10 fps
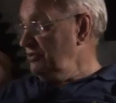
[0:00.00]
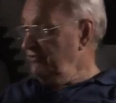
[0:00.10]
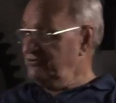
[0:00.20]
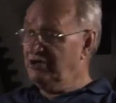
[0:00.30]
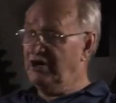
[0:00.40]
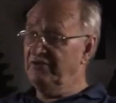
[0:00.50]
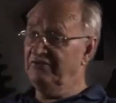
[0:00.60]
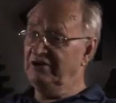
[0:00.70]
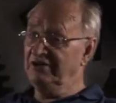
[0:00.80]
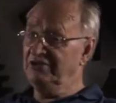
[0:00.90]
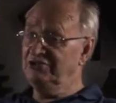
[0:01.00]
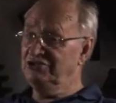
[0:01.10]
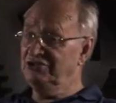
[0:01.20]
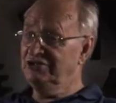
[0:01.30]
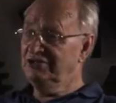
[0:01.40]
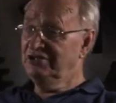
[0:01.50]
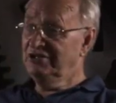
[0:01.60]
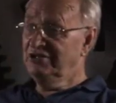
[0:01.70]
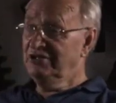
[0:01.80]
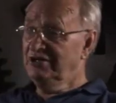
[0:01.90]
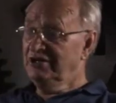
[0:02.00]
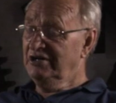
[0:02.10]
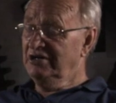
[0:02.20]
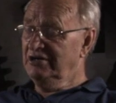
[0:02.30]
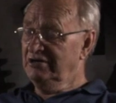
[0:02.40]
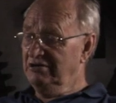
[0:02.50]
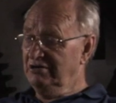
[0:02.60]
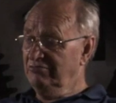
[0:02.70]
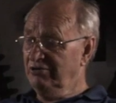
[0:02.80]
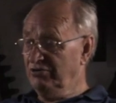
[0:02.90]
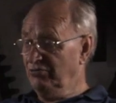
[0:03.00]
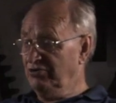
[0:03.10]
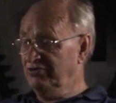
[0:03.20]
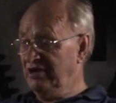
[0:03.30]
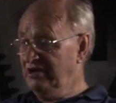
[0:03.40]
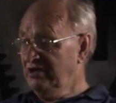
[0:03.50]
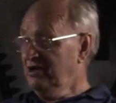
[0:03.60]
the other side of the village, where it was then,